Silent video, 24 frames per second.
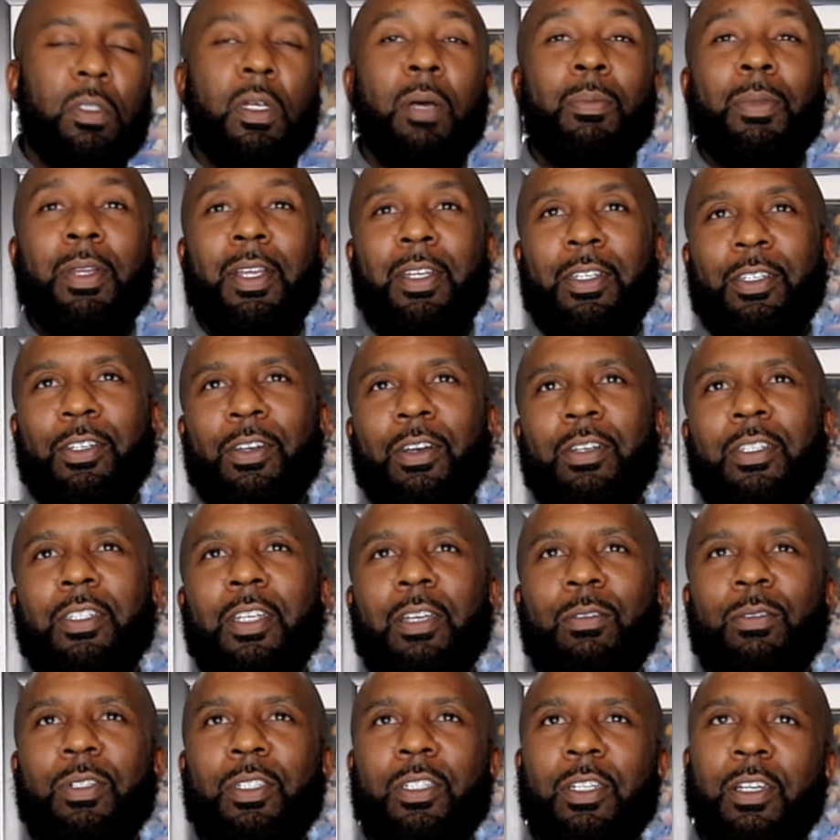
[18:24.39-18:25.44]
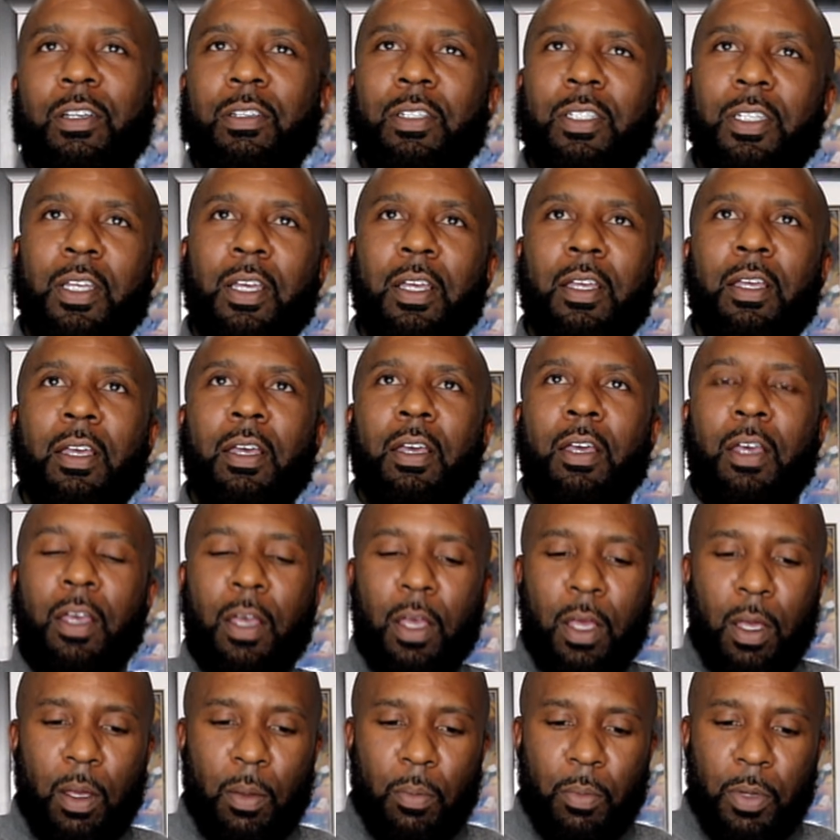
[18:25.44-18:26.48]
I'm gonna let y'all say what y'all say.
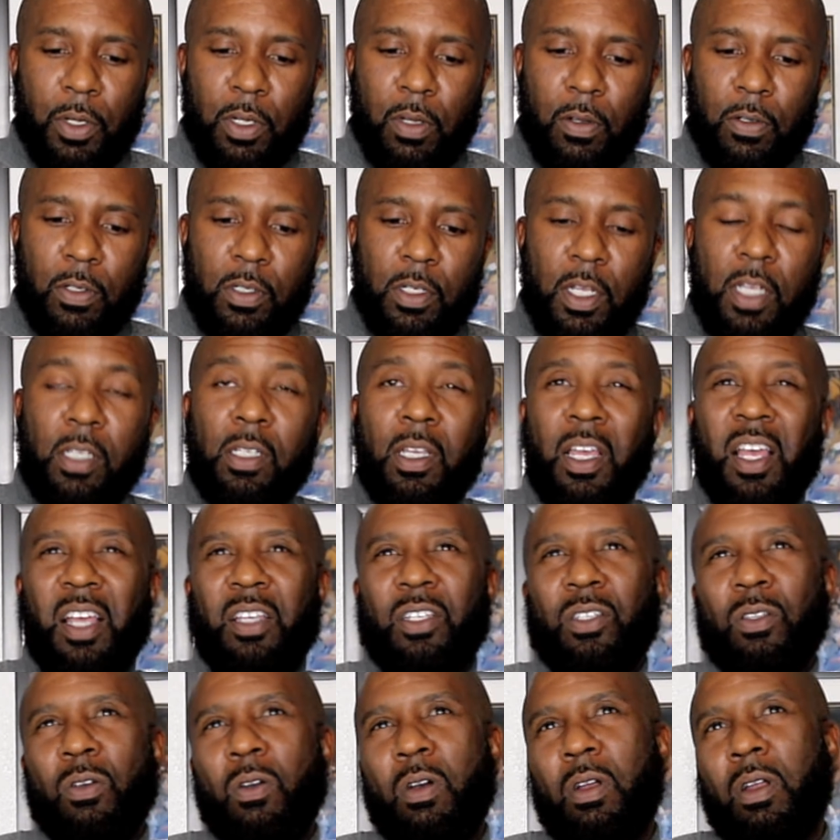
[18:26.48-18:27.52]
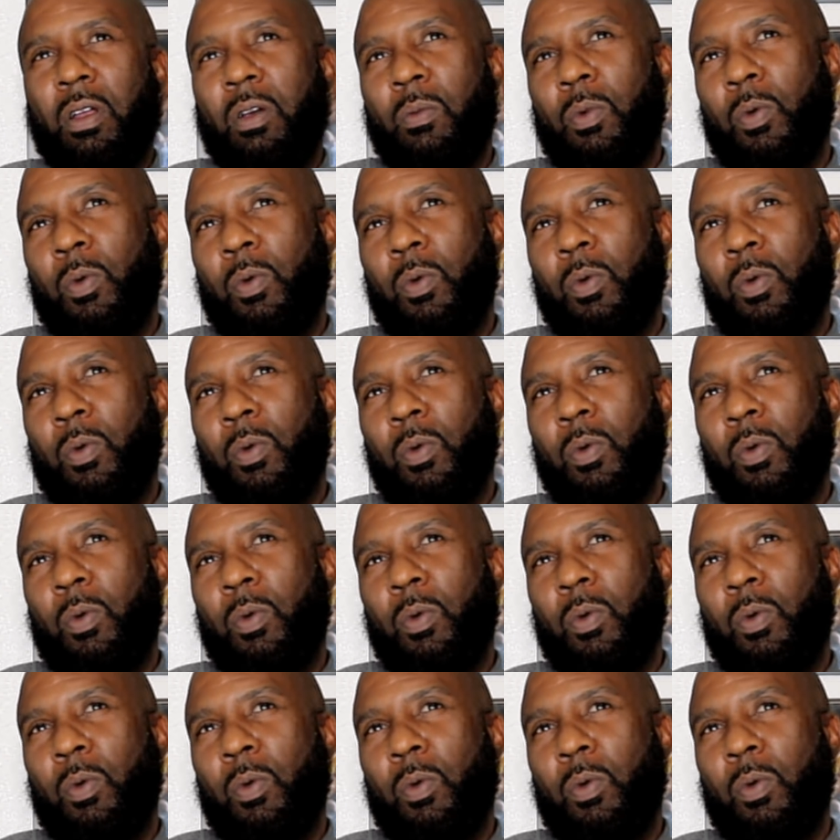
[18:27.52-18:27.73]
But the season has started.